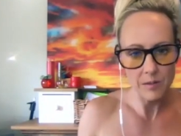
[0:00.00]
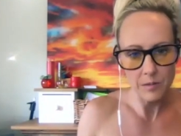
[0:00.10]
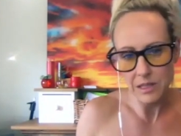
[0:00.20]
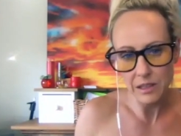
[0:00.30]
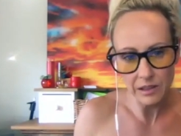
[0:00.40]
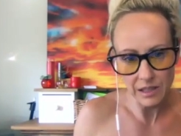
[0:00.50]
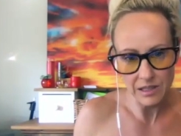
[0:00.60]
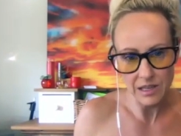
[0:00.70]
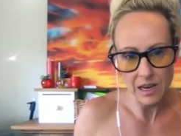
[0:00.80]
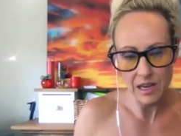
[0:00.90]

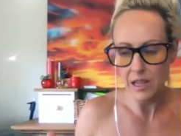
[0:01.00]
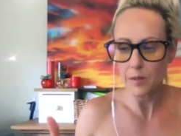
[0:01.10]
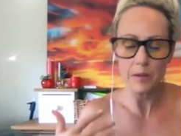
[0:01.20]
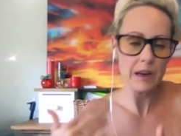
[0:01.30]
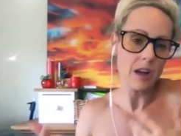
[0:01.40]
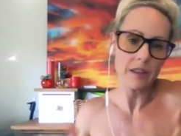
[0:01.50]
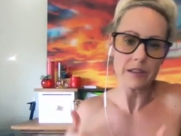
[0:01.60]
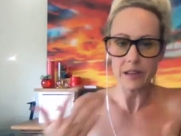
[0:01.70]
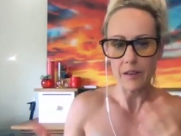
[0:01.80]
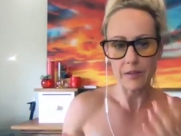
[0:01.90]
resiliency is they read all the
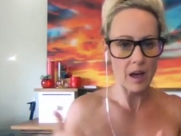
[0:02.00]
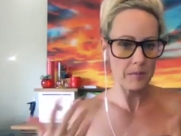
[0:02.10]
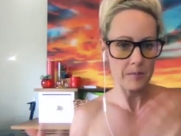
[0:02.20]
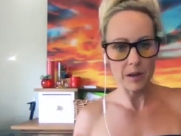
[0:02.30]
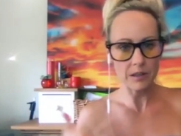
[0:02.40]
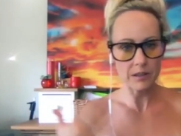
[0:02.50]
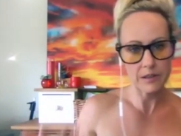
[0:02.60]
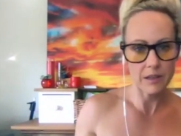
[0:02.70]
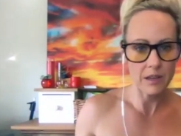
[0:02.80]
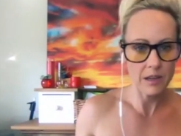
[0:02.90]
self-help books,